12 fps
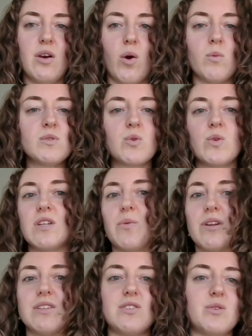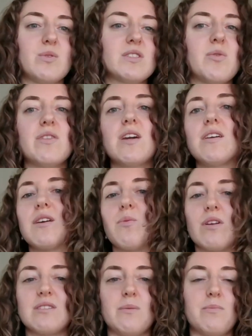homeschooled. He wanted to do his own thing. He
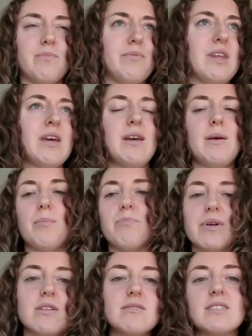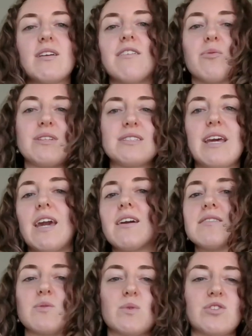wanted to build stuff with his
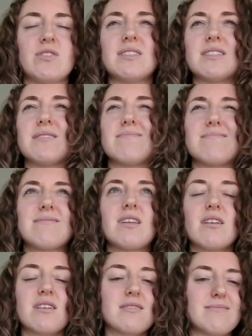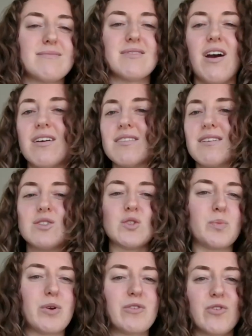hands, which is not a
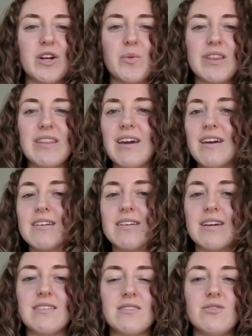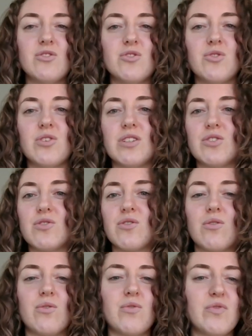super frequent thing in
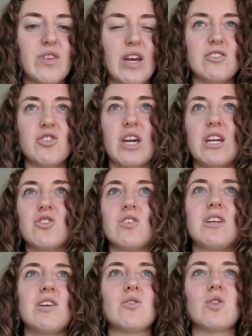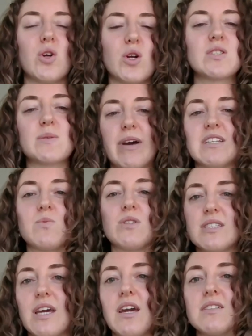traditional education. He learns best with
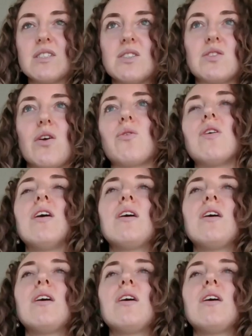his hands. So